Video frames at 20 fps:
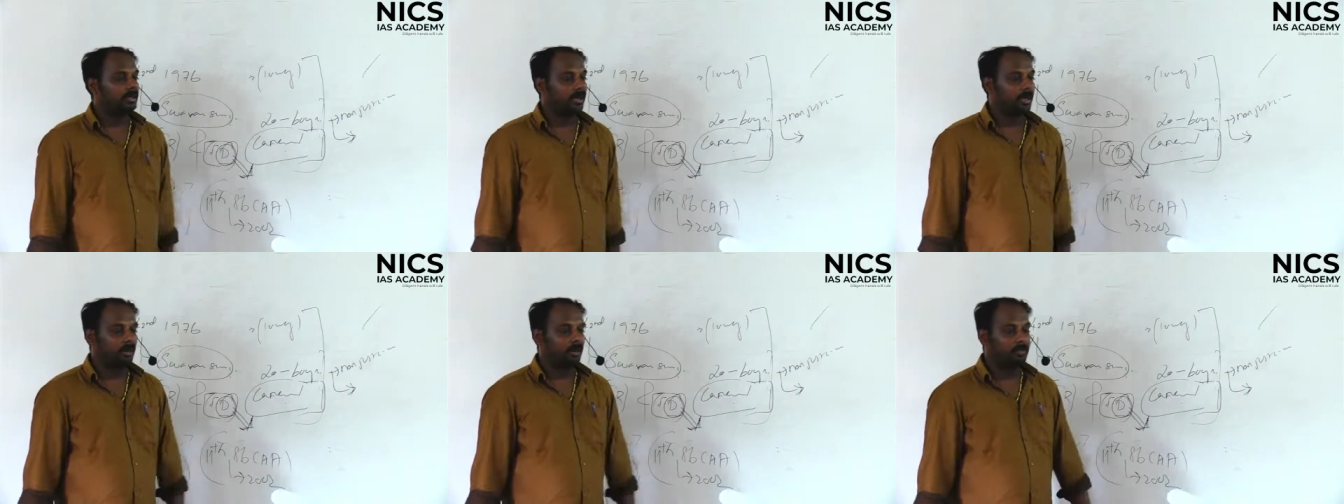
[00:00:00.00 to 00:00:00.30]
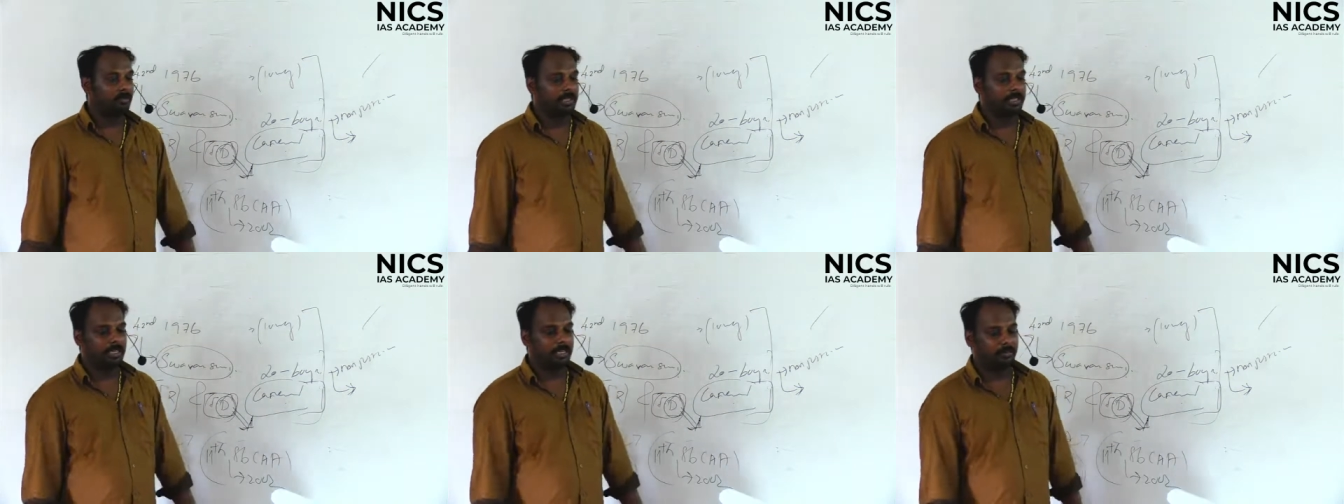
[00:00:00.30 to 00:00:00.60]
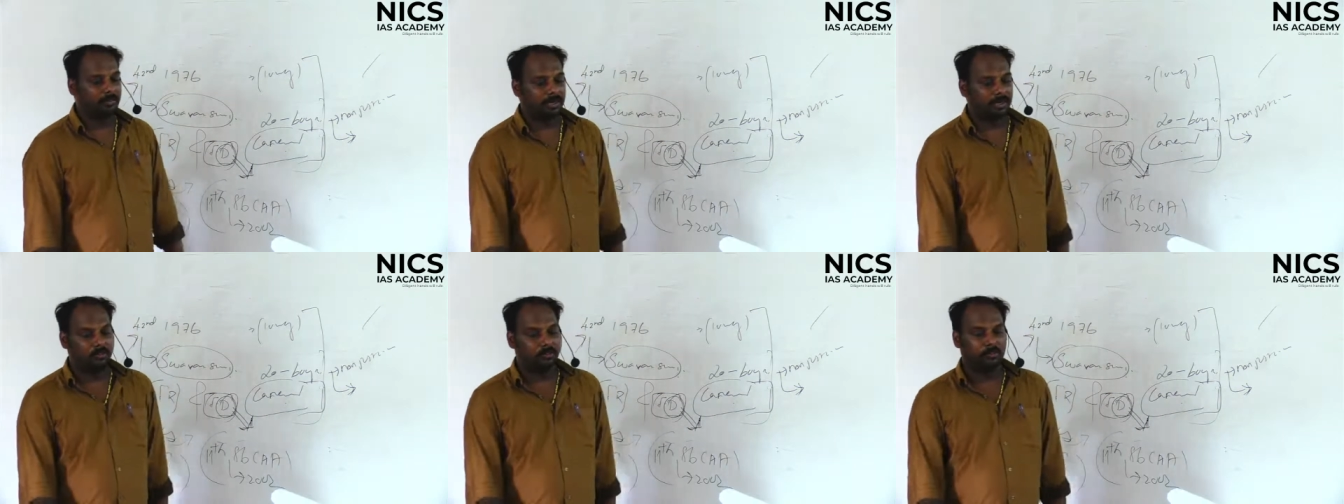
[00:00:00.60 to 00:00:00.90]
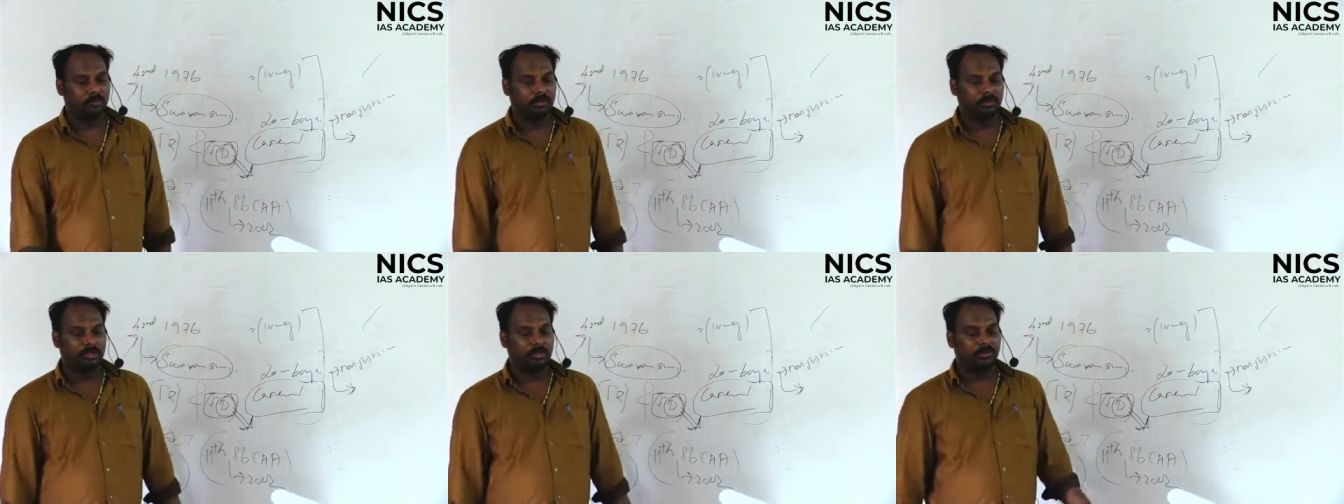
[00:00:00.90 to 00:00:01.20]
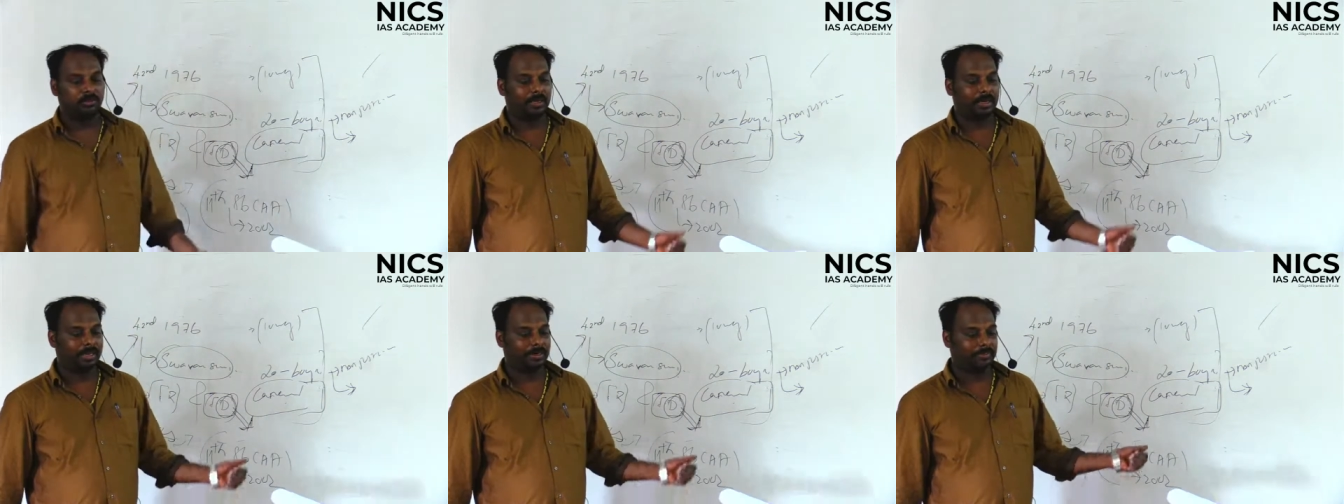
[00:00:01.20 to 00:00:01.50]
avamadikkappadum bodhu
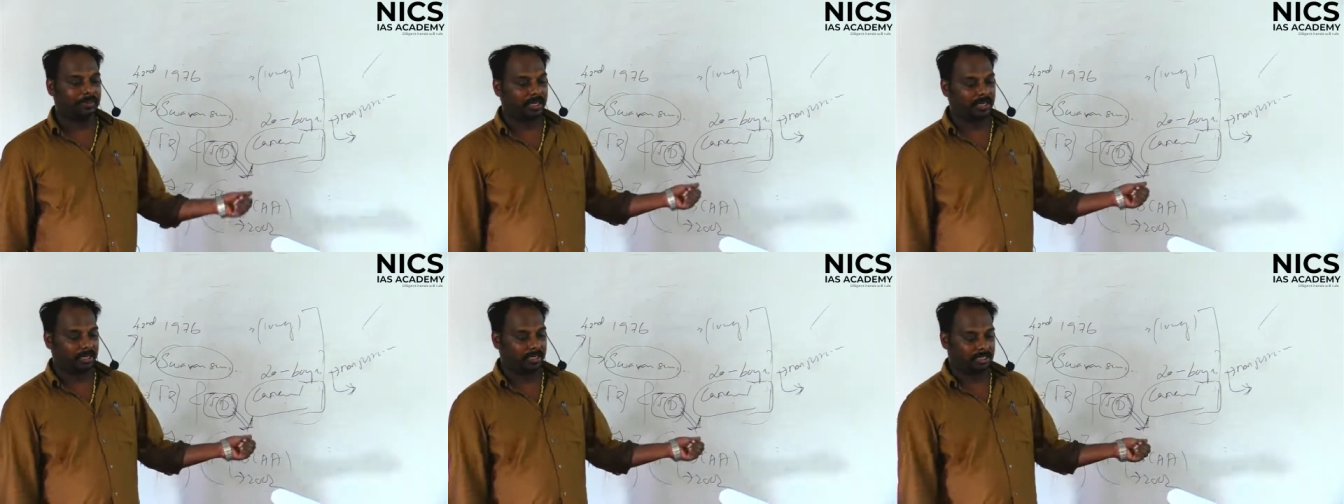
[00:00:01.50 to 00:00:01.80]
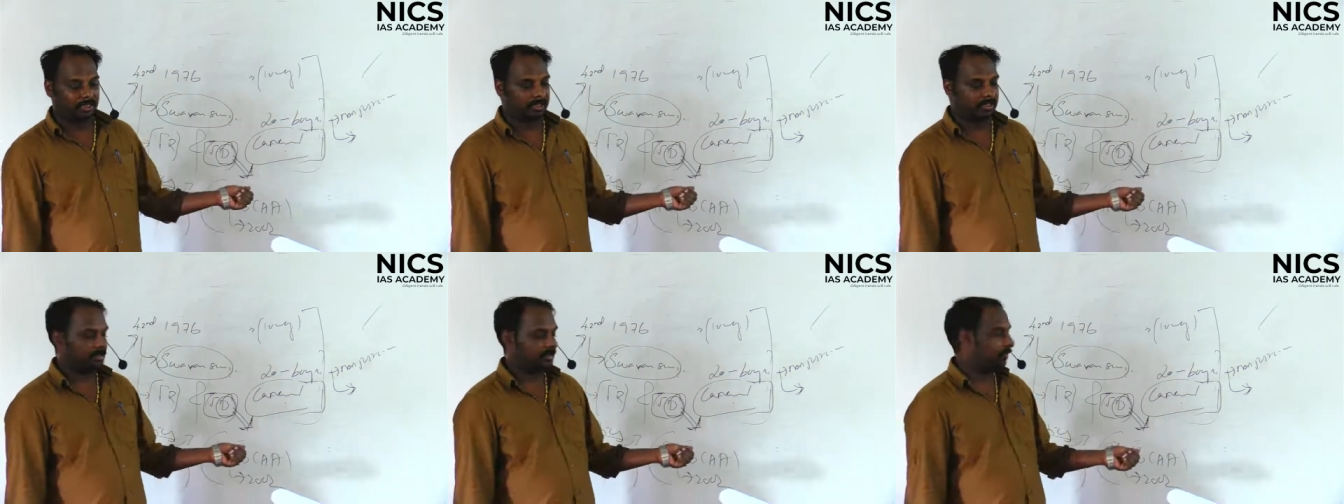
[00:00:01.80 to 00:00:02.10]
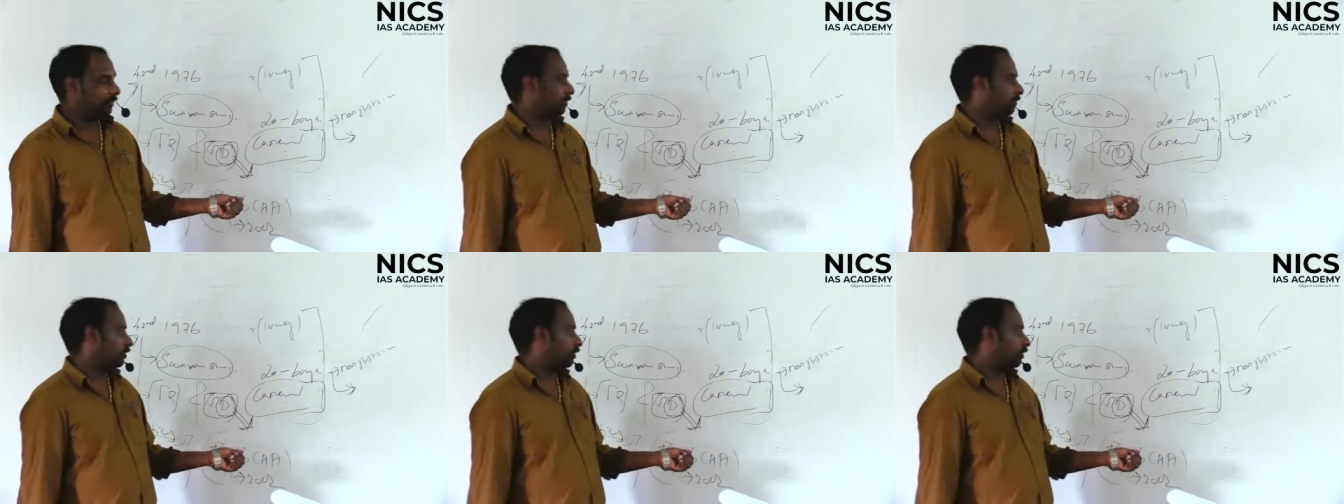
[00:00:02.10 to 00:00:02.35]
you can be arrested,